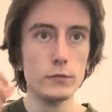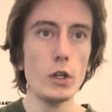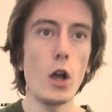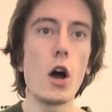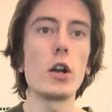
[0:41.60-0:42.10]

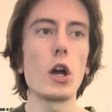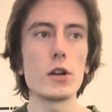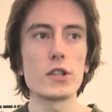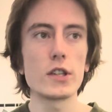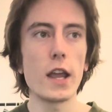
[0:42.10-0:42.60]
On a
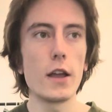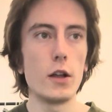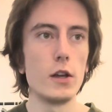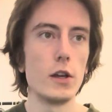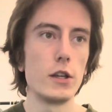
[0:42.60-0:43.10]
large
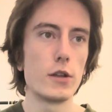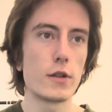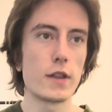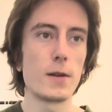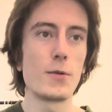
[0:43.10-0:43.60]
scale, you
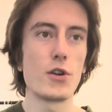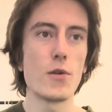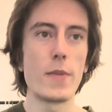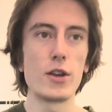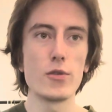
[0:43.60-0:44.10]
can think about your
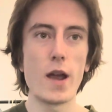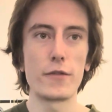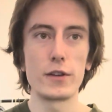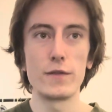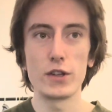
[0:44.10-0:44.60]
bedroom
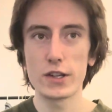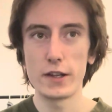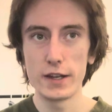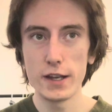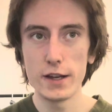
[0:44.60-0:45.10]
after you've just
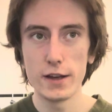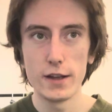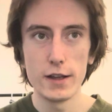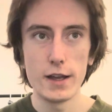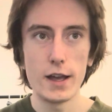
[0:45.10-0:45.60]
cleaned it
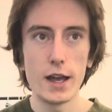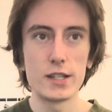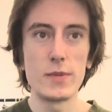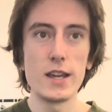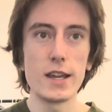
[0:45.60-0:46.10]
as
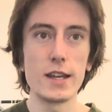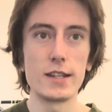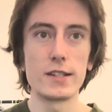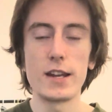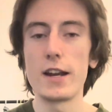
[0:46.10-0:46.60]
being in a
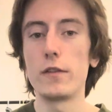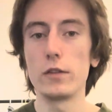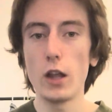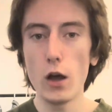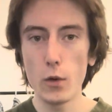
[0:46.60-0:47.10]
state of
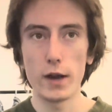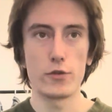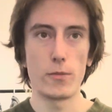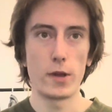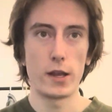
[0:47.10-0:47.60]
low
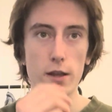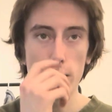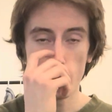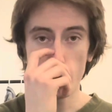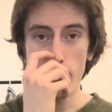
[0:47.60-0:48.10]
entropy,
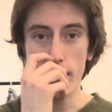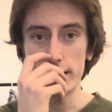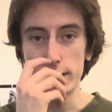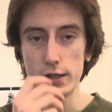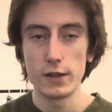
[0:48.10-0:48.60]

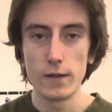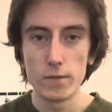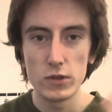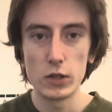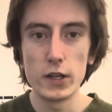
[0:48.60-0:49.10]
whereas
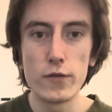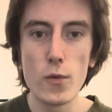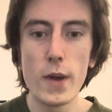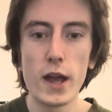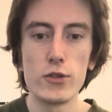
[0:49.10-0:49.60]
you leave your
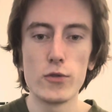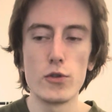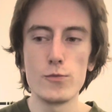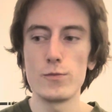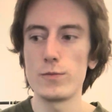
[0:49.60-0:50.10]

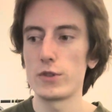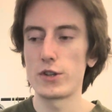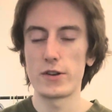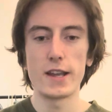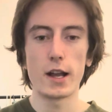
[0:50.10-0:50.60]
bedroom,
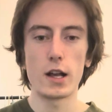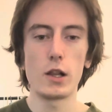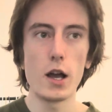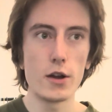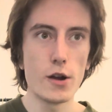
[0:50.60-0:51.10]
start to get
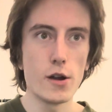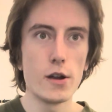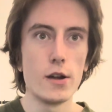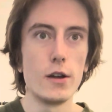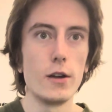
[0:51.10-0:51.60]

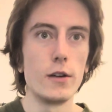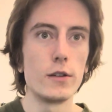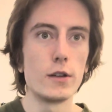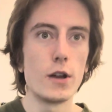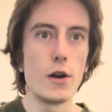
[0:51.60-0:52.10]
clutter,
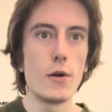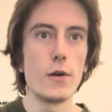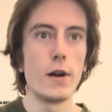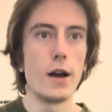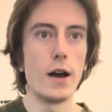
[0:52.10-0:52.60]

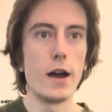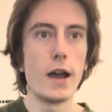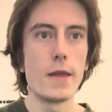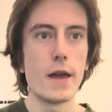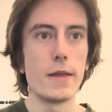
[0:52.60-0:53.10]

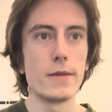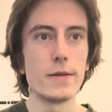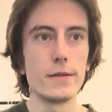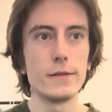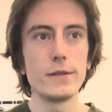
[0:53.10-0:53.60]
and then
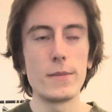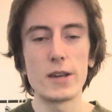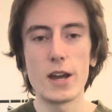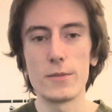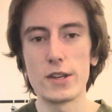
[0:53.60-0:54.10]
it
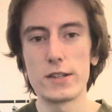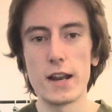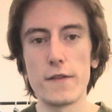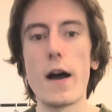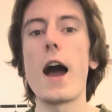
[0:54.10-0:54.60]
becomes a
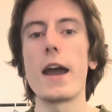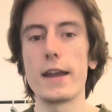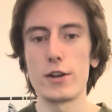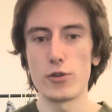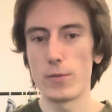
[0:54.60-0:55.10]
state of high
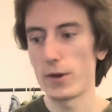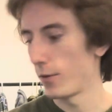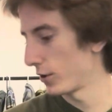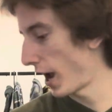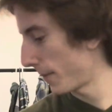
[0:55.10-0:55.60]
entropy,
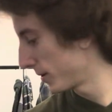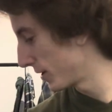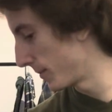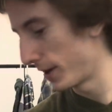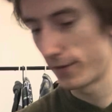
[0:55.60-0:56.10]
which happens to be